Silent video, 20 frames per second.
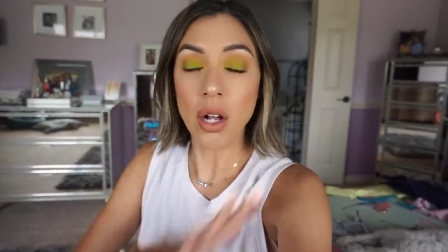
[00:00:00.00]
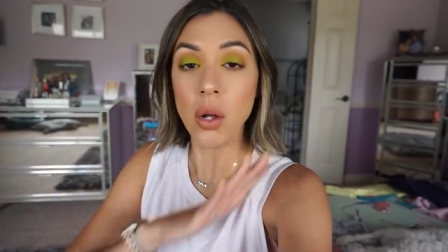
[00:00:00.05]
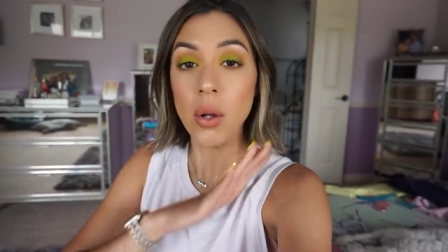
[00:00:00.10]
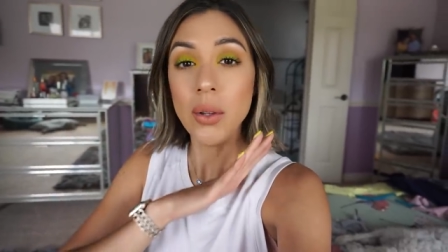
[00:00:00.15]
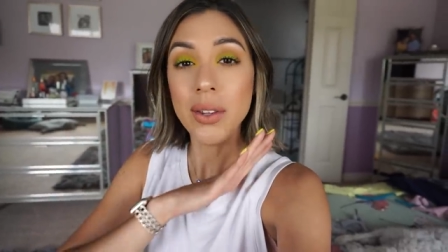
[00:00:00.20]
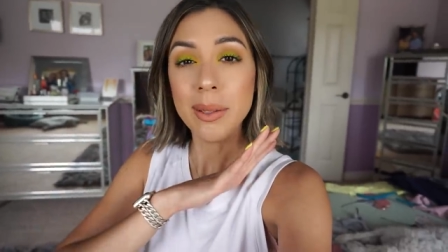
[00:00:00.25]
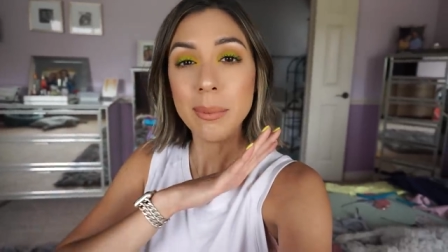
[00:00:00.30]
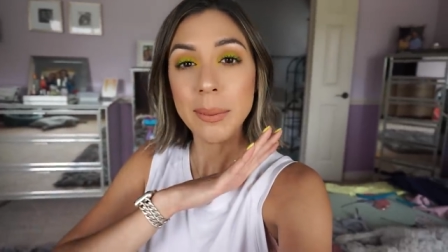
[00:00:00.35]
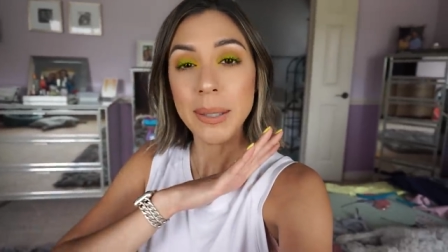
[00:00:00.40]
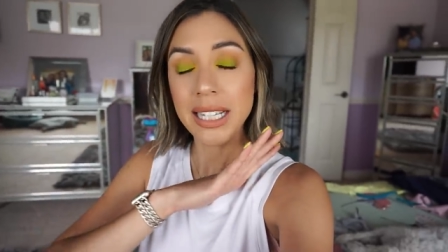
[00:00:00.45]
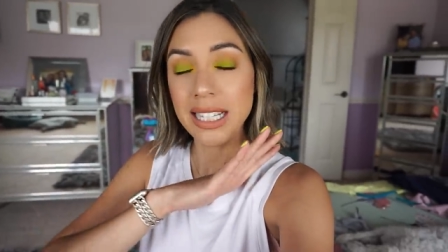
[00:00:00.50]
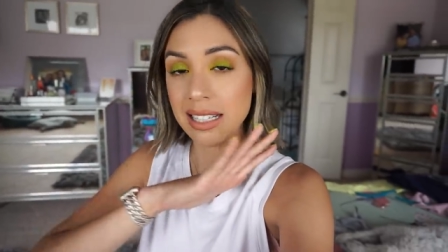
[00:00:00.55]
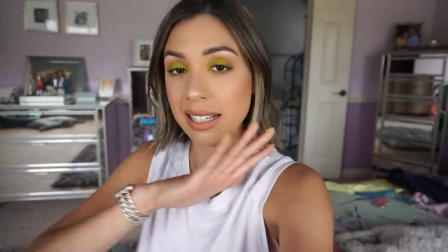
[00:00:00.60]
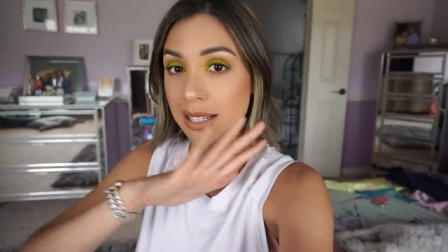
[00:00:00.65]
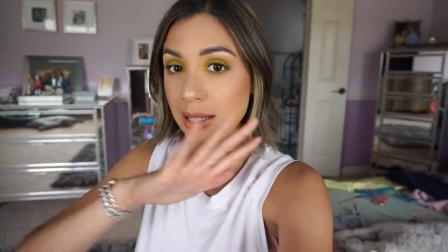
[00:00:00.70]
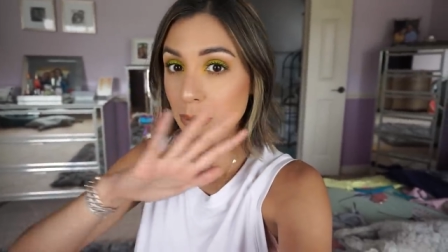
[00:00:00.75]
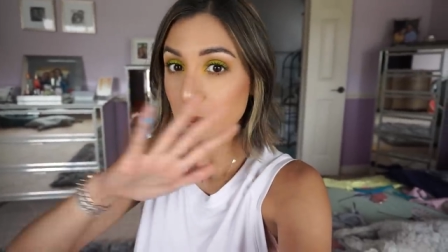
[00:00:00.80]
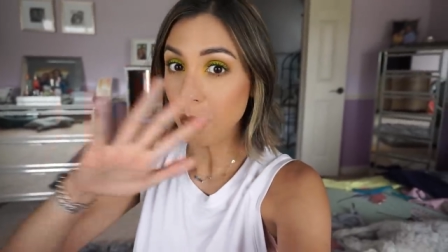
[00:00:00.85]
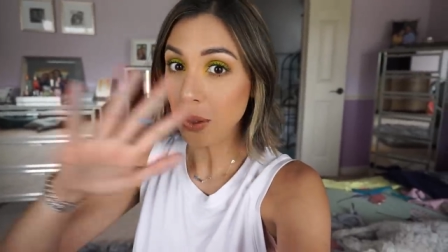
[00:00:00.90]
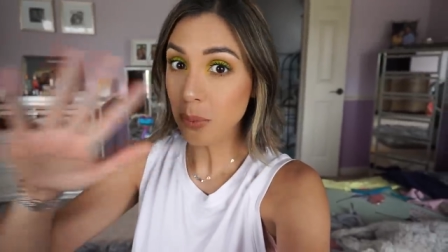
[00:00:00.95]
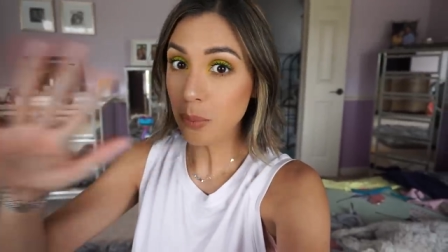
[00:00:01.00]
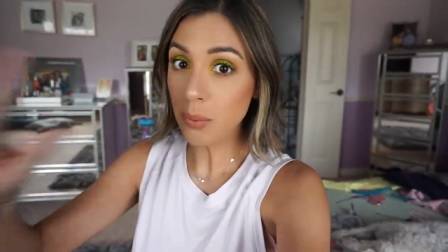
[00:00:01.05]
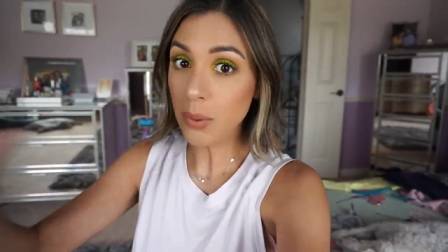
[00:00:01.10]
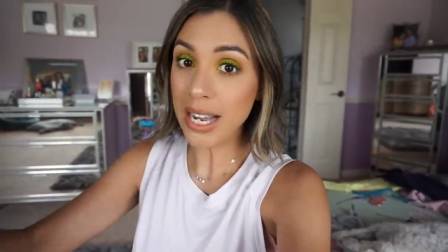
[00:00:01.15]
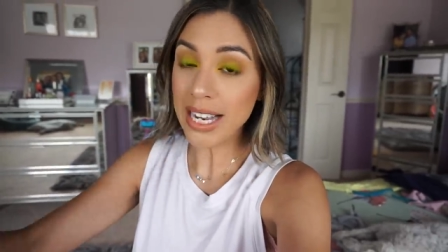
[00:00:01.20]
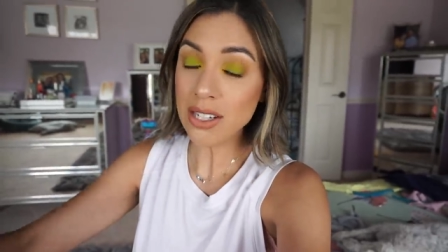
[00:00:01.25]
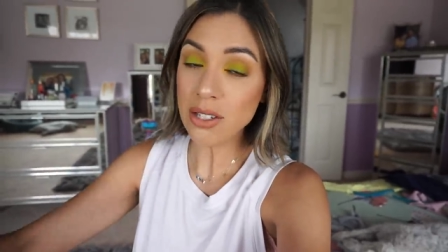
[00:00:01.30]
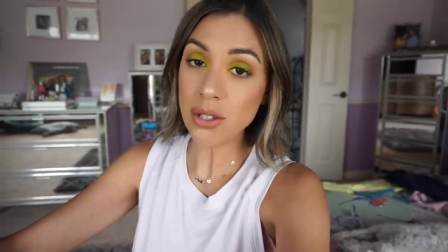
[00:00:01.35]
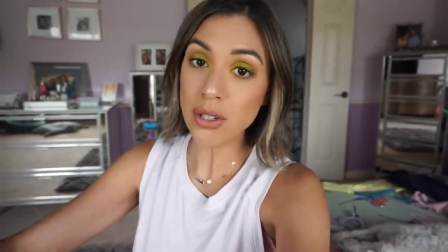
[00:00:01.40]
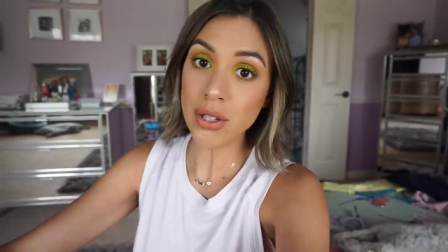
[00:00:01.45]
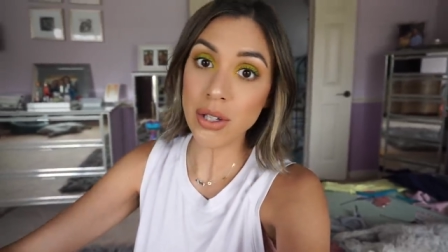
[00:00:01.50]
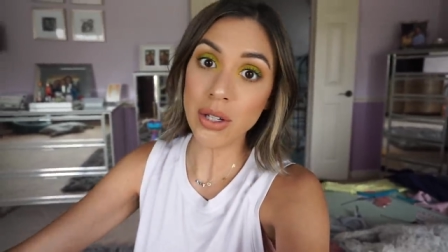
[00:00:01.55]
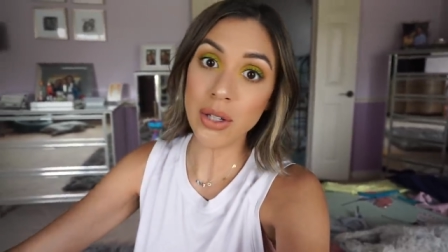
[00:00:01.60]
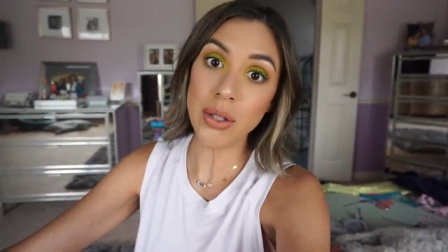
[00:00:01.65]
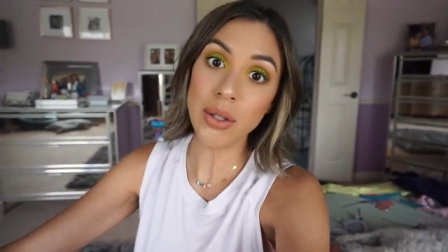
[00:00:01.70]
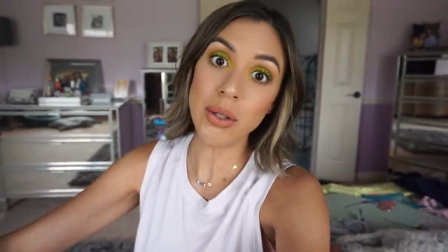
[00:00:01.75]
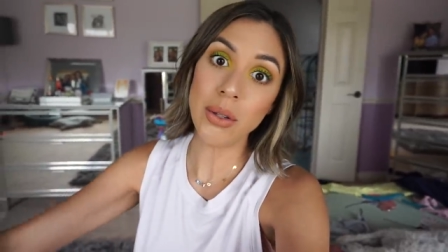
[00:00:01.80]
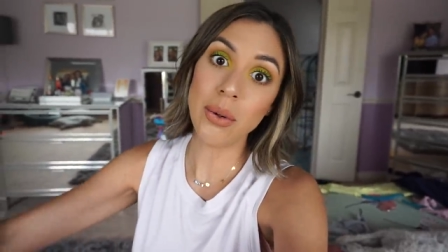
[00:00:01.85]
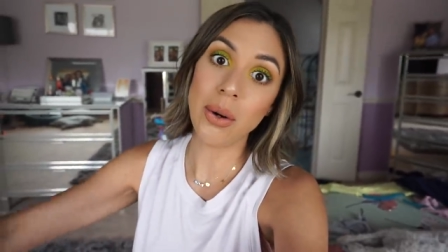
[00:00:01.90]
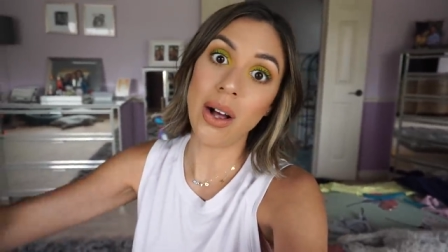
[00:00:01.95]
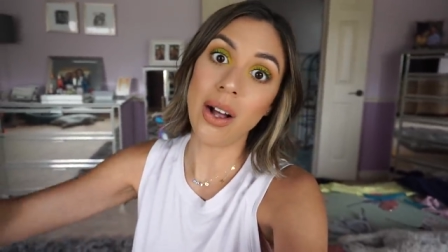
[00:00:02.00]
all the places we went to,